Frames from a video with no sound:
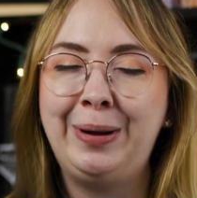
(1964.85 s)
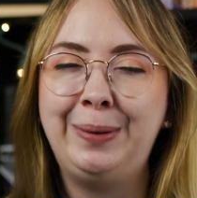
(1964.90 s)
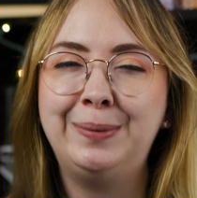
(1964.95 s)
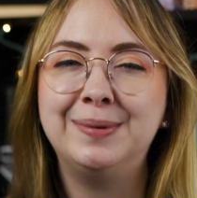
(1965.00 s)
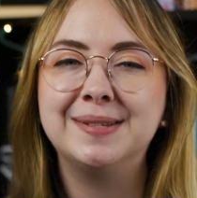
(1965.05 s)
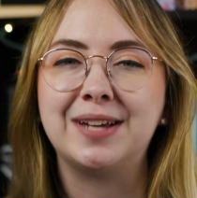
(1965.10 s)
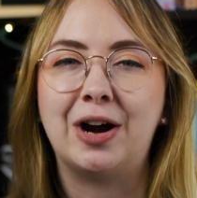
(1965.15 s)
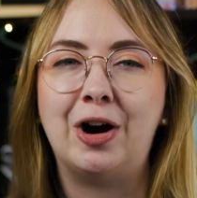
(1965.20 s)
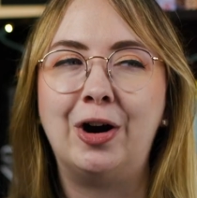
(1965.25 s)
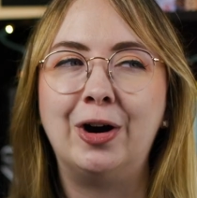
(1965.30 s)
It
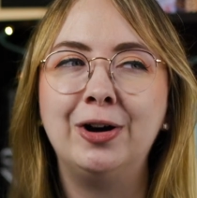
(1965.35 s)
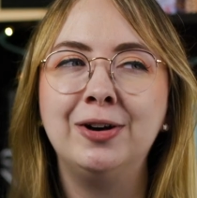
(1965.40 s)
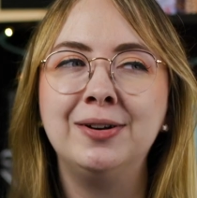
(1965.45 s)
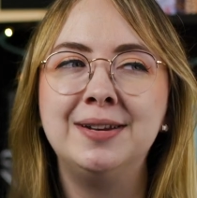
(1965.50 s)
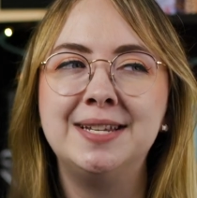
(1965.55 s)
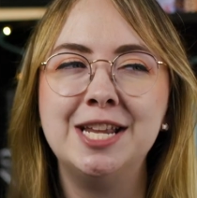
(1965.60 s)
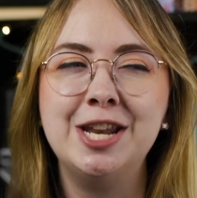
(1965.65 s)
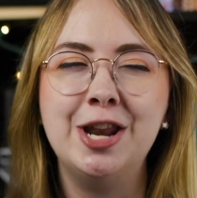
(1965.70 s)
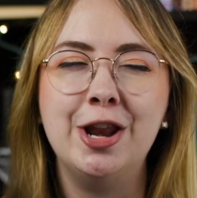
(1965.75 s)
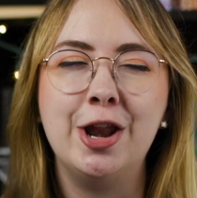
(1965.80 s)
was hard
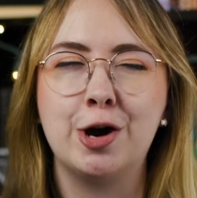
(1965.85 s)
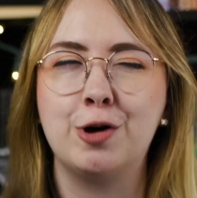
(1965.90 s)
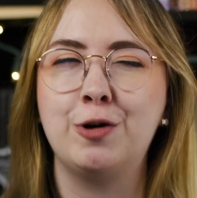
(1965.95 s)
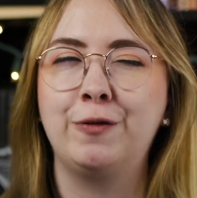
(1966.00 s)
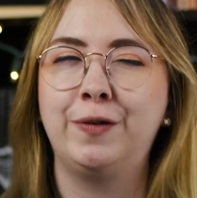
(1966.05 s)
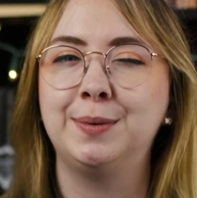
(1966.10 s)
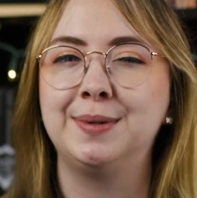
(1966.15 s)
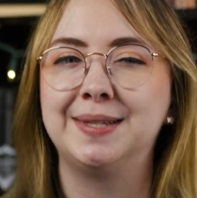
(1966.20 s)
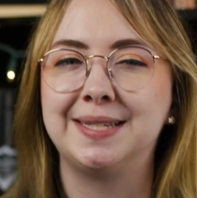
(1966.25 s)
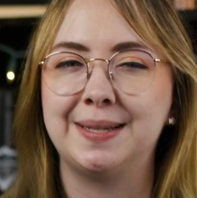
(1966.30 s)
to know
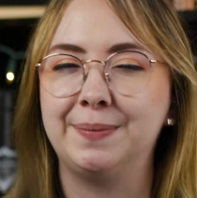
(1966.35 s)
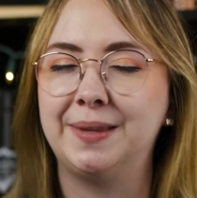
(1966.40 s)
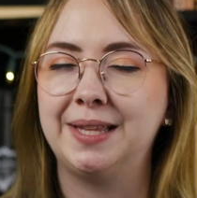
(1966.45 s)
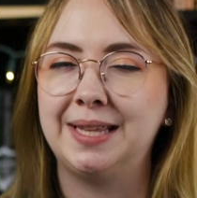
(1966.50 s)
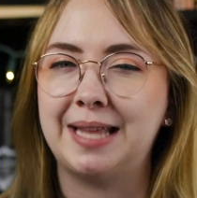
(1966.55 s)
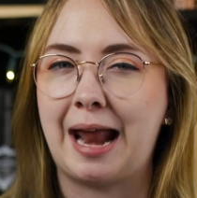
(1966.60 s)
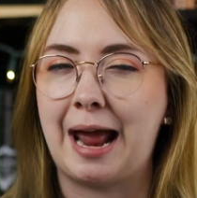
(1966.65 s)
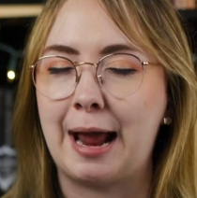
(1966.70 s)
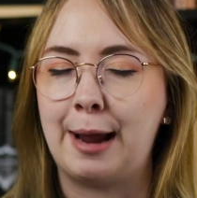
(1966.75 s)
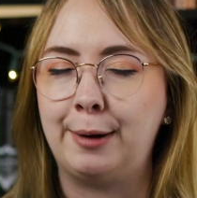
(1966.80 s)
if it was something
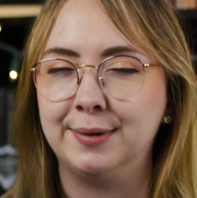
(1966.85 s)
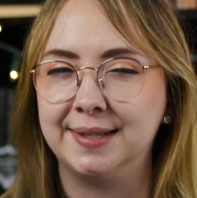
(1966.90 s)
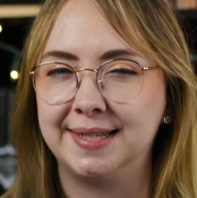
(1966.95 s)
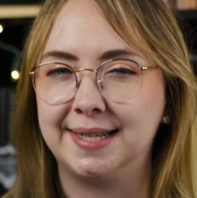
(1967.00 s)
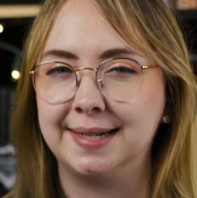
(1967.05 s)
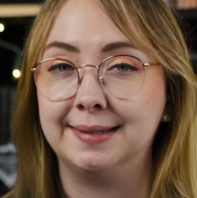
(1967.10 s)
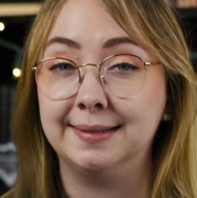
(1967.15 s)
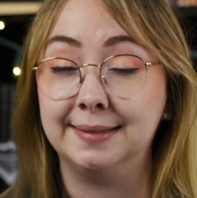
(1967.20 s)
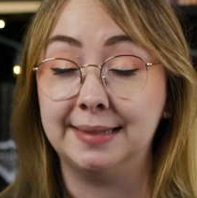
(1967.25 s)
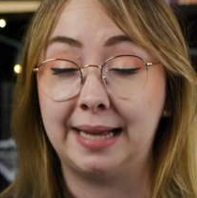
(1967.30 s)
that I was
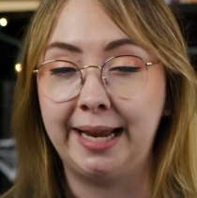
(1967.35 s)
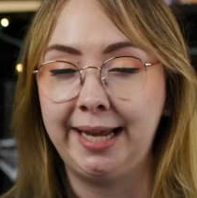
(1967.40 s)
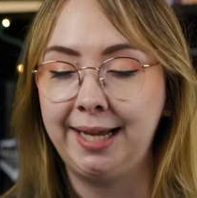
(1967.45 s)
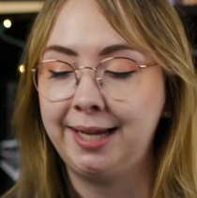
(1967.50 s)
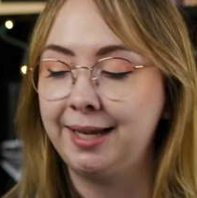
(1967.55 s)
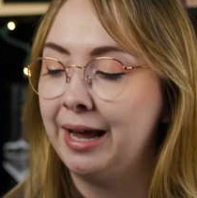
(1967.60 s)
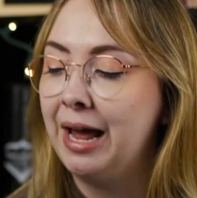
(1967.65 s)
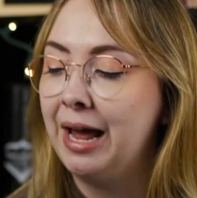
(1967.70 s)
gonna like,